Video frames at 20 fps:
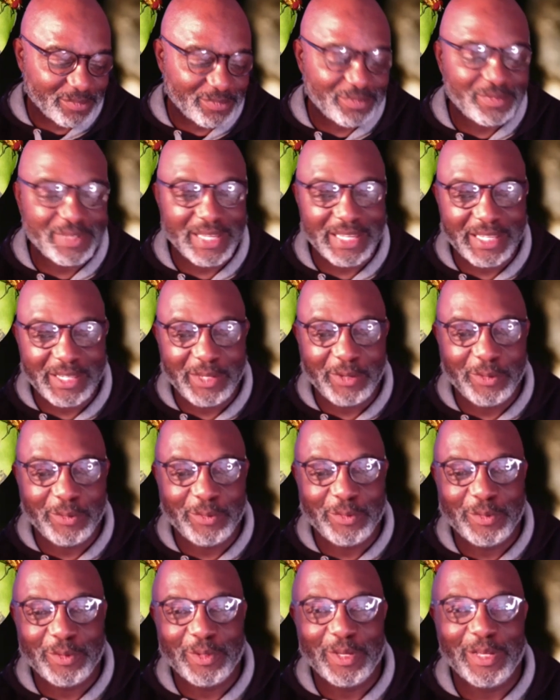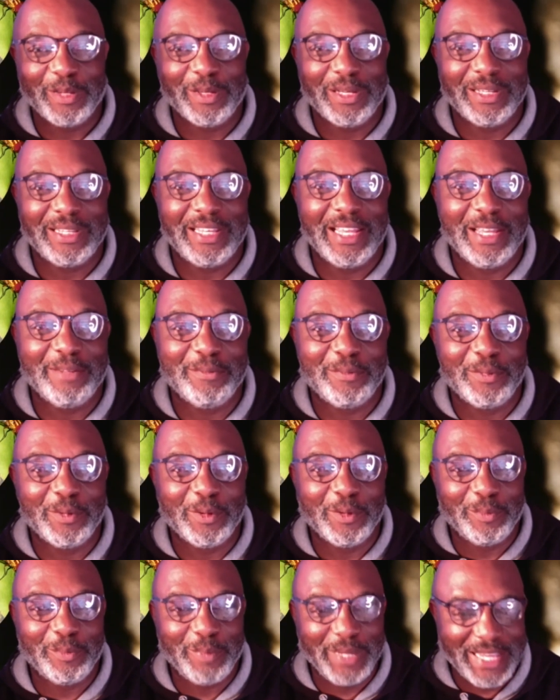thank you again
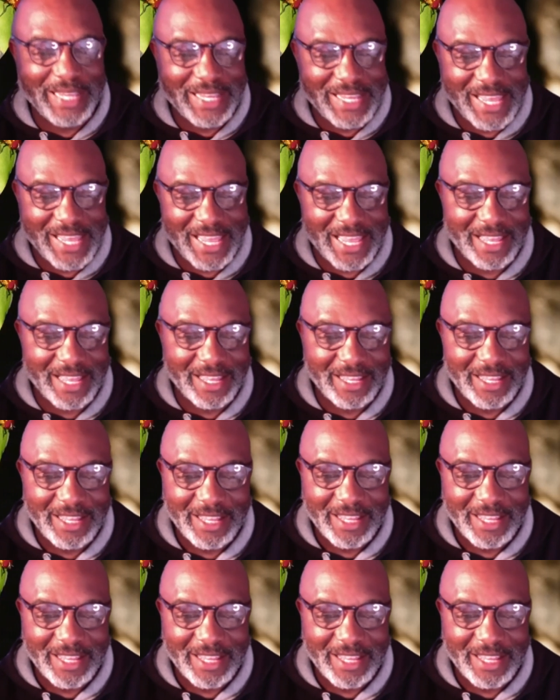for being here